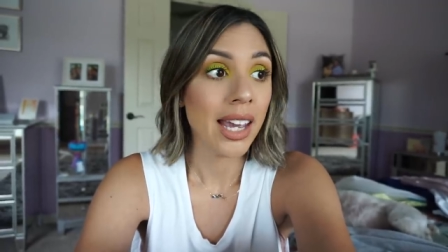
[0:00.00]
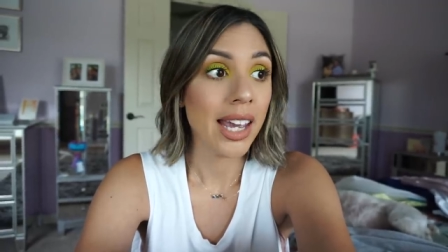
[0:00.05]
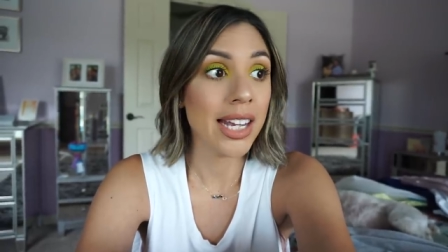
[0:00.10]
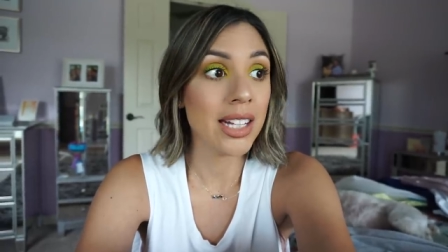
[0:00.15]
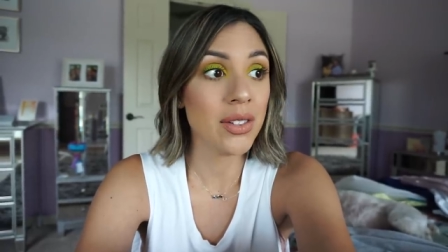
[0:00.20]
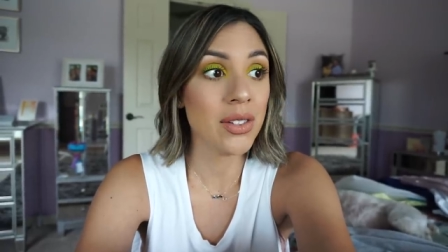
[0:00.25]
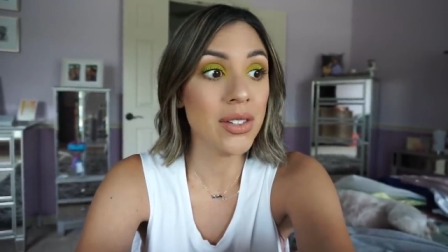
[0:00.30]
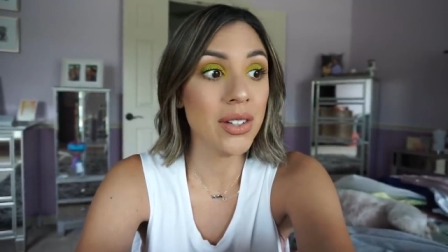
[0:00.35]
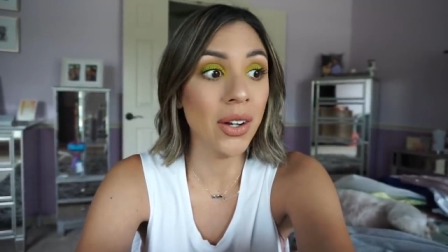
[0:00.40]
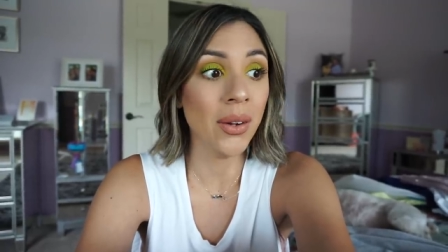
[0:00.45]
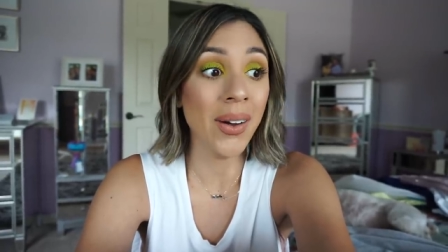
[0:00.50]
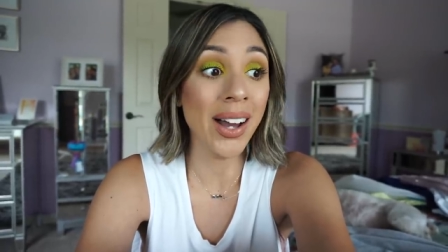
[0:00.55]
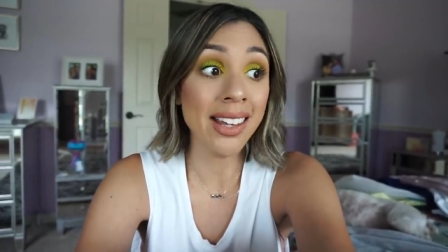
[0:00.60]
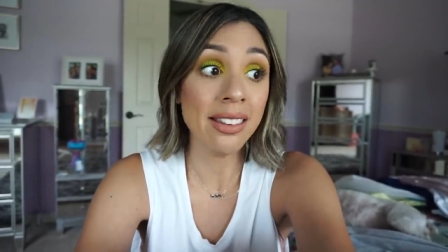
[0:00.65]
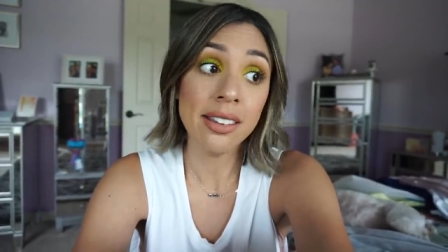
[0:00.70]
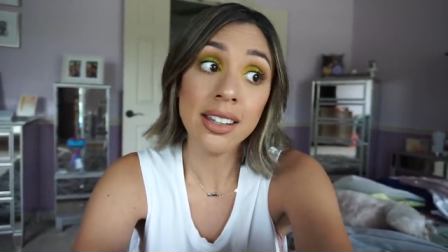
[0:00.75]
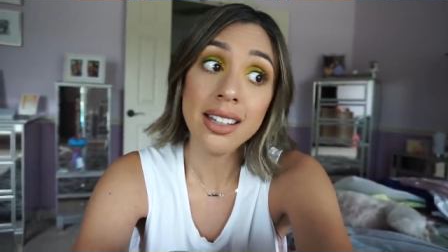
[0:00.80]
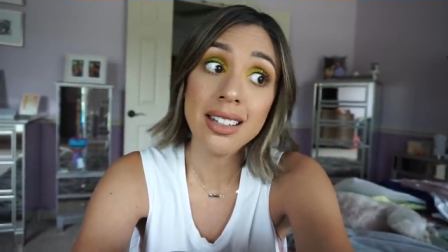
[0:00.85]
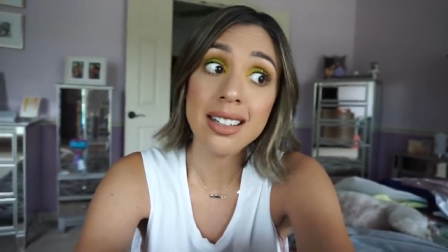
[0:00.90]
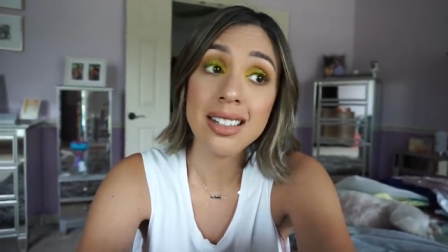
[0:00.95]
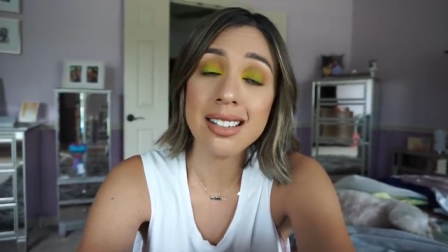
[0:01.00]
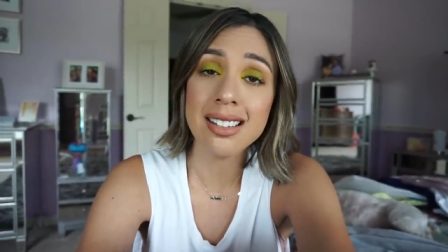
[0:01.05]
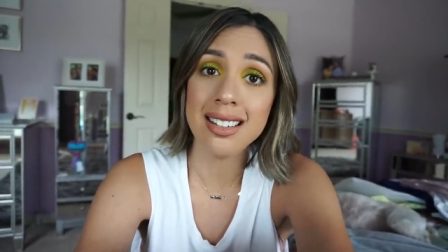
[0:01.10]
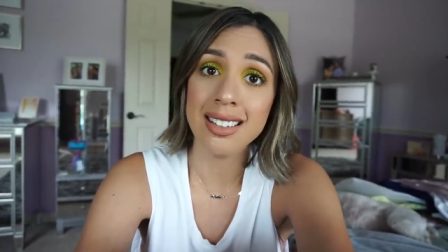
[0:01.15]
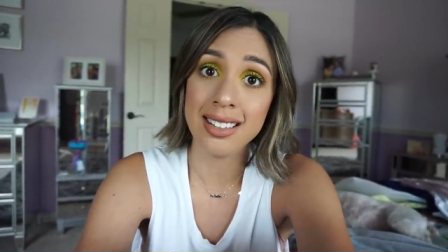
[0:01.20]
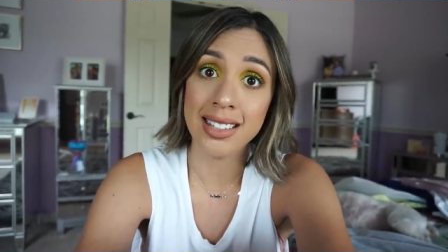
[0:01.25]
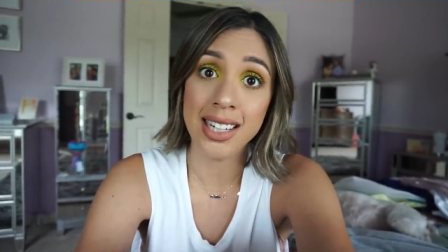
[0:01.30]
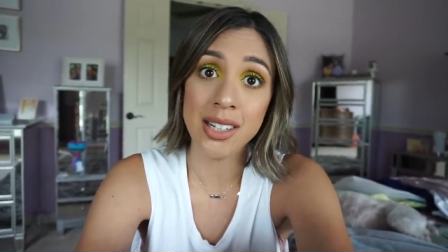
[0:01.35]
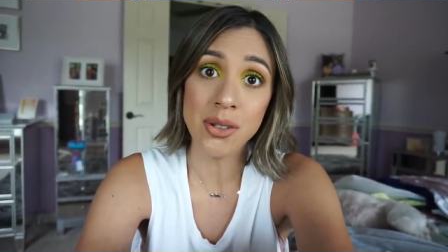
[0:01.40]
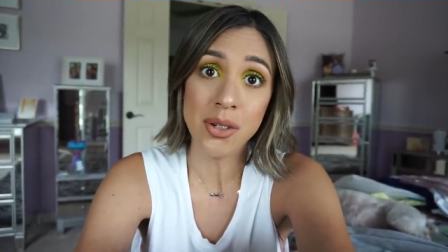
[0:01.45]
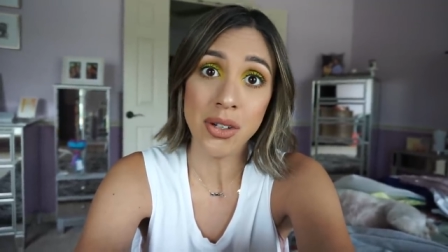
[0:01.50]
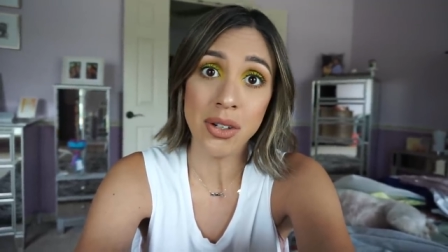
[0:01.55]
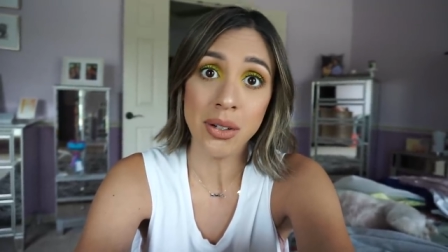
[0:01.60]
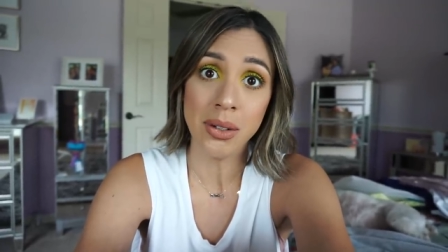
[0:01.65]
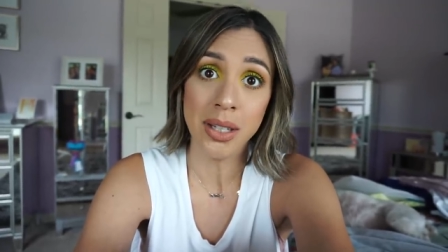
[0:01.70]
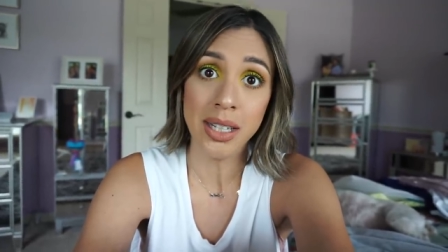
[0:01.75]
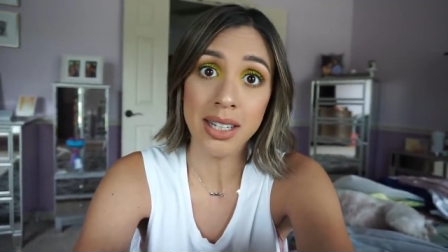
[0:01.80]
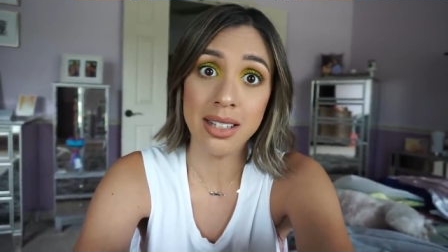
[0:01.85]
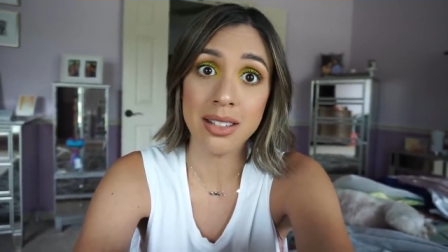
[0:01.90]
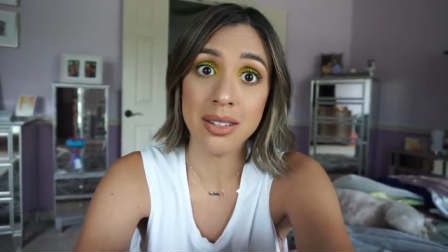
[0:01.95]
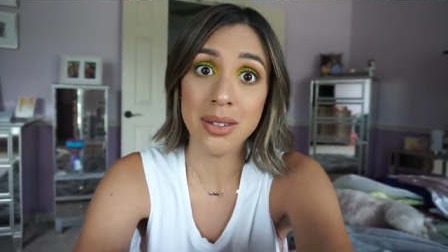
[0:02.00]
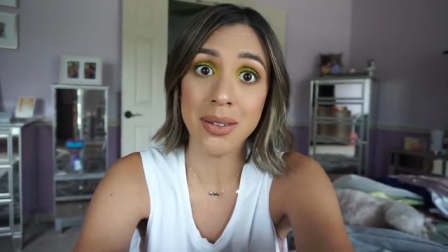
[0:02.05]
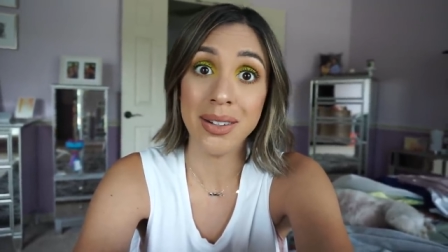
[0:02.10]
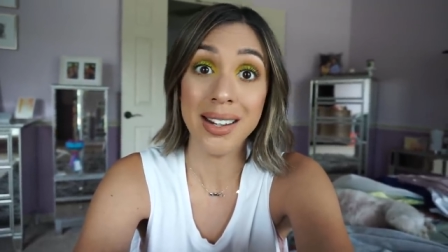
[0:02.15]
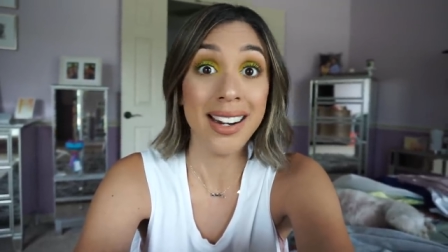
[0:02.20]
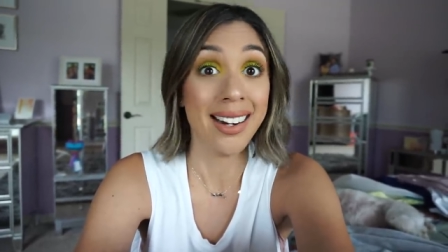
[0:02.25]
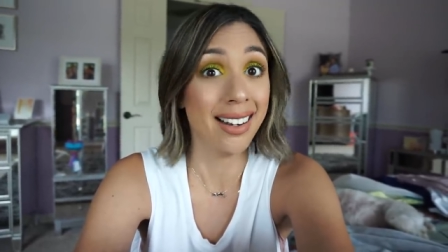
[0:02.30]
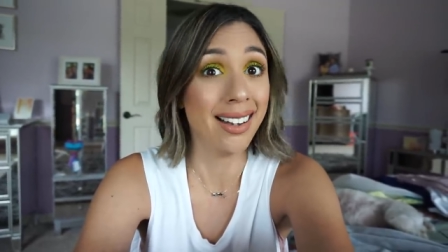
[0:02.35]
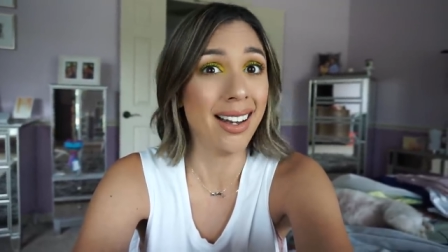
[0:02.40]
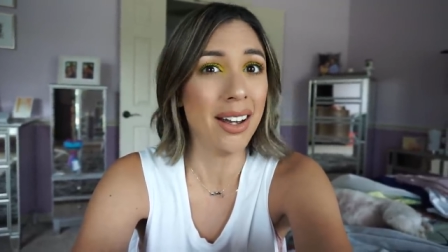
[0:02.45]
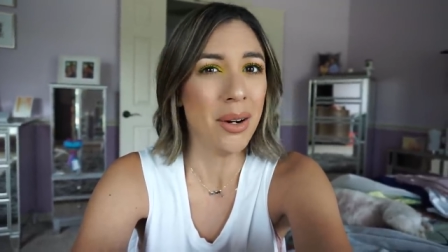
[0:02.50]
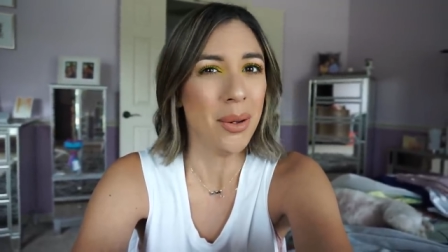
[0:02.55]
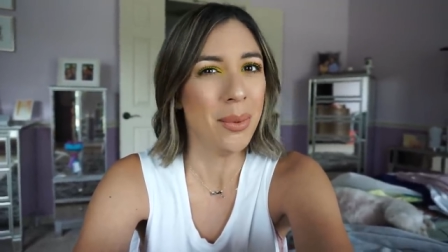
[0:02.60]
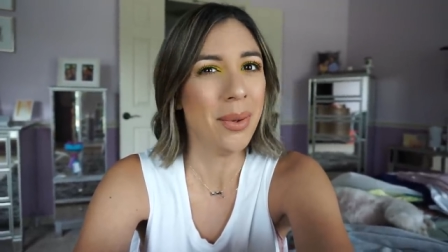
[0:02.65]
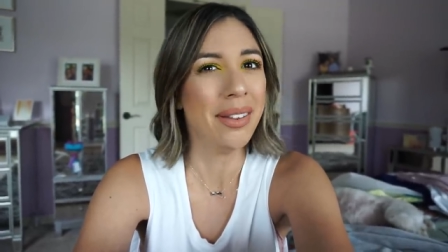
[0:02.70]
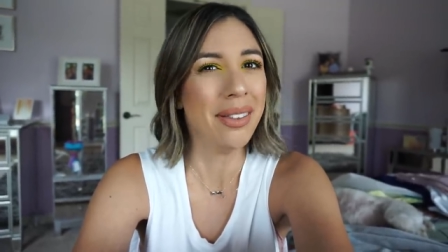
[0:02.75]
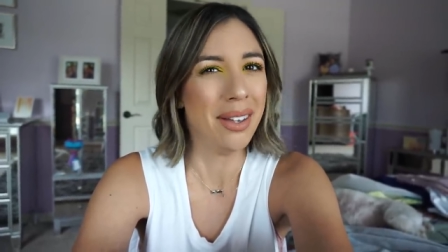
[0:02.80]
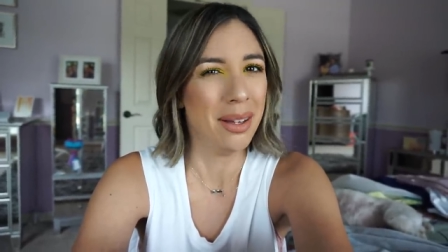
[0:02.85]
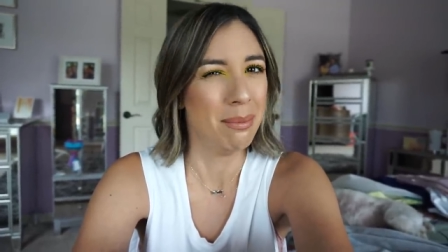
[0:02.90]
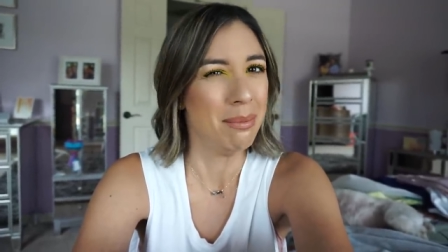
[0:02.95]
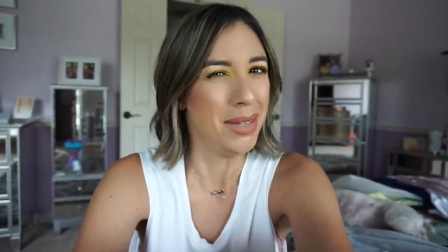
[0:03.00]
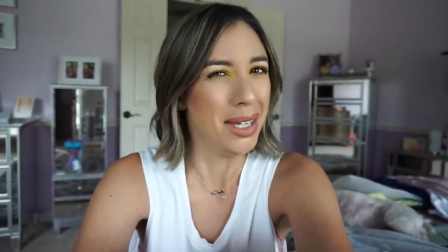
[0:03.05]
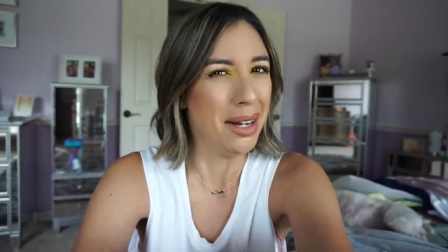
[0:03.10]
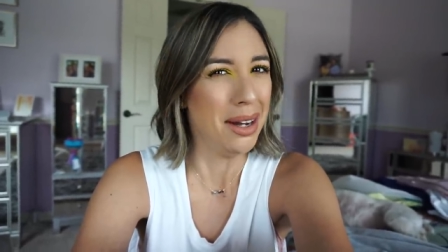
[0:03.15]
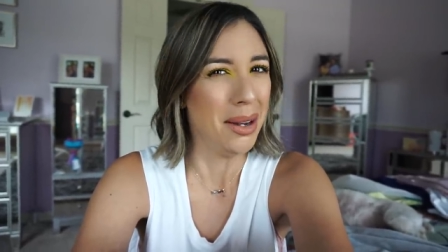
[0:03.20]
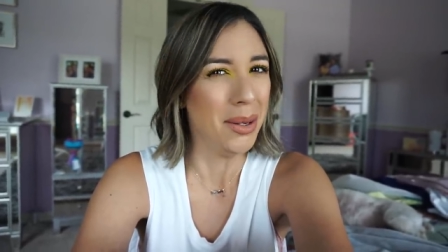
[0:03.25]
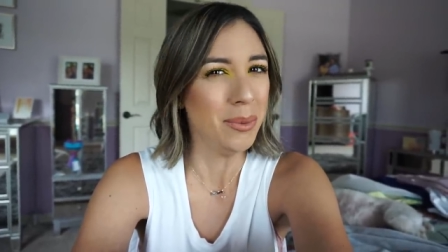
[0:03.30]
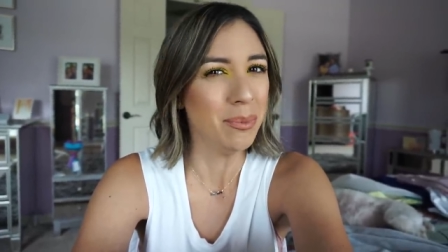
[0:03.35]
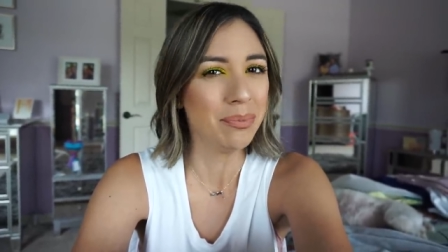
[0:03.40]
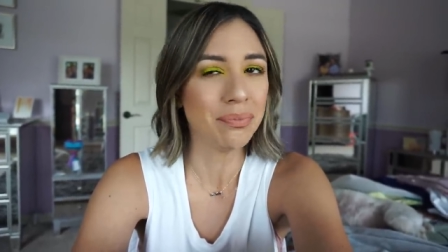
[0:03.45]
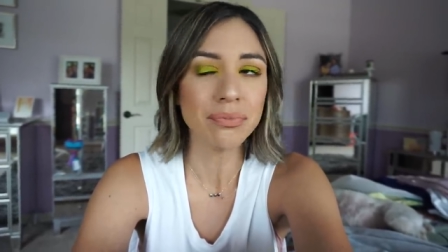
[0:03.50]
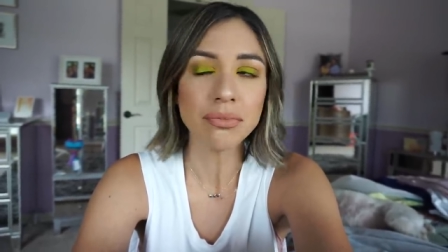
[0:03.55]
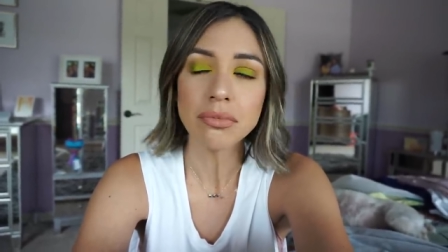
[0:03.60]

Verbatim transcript: And so I think he does it intentionally so that I cuddle with him, you know?